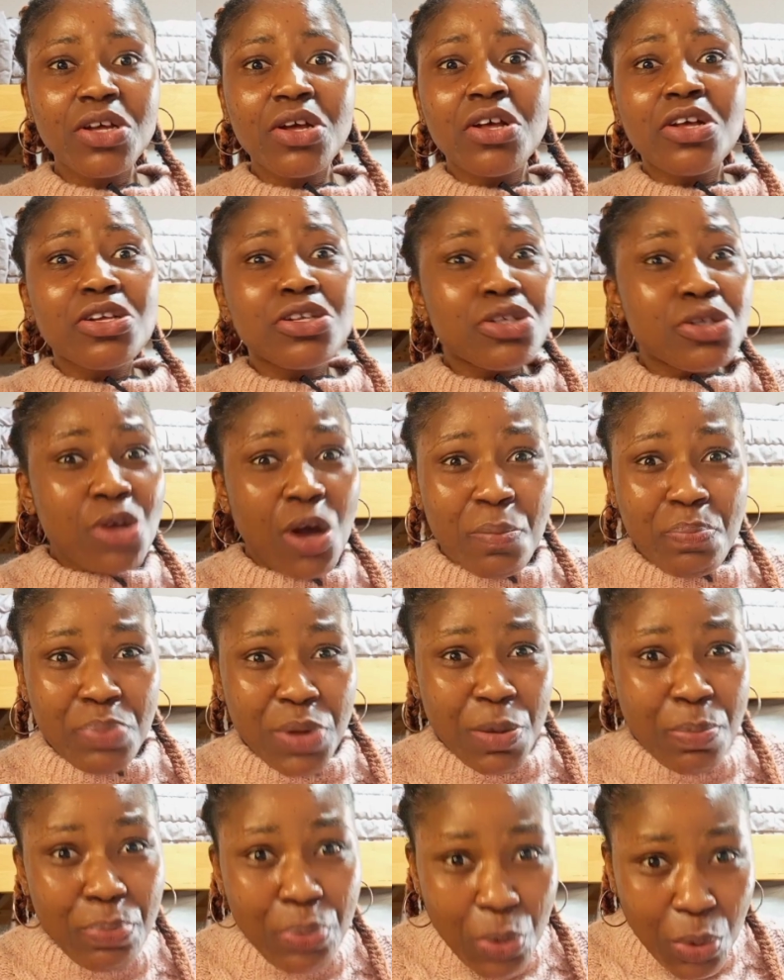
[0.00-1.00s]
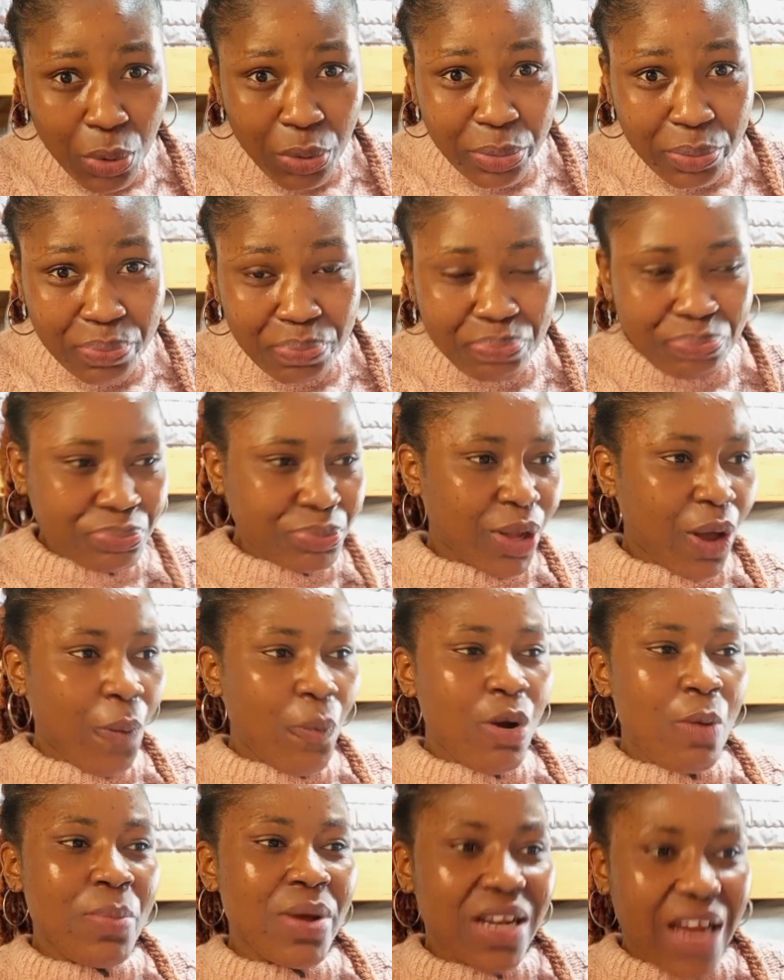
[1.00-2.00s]
Some people will
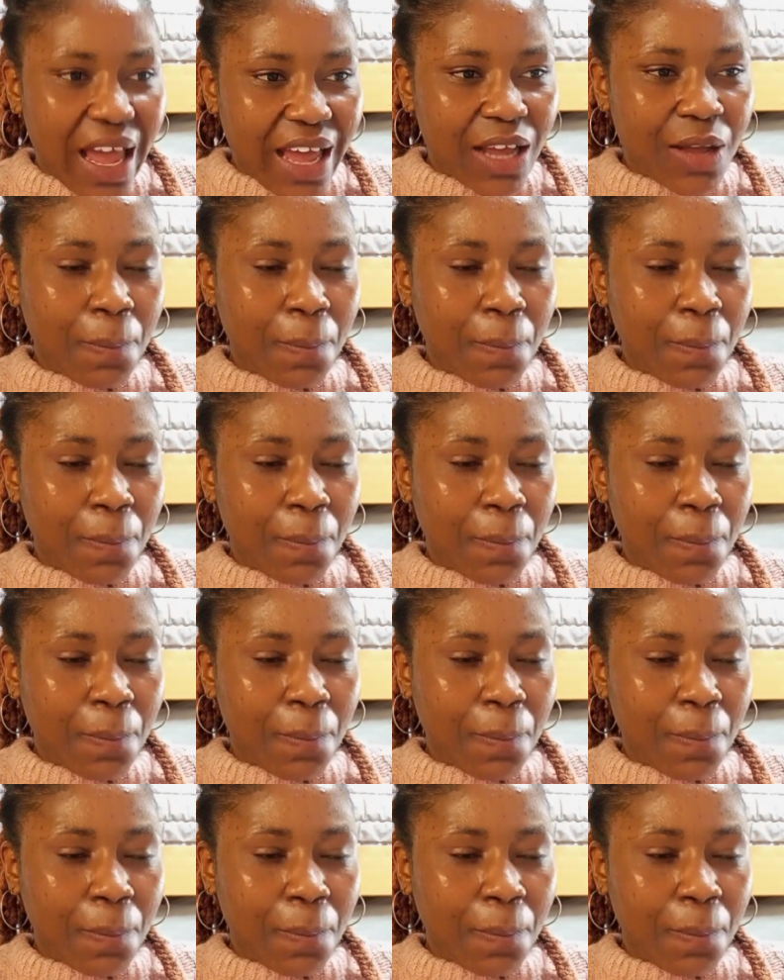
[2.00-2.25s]
be like,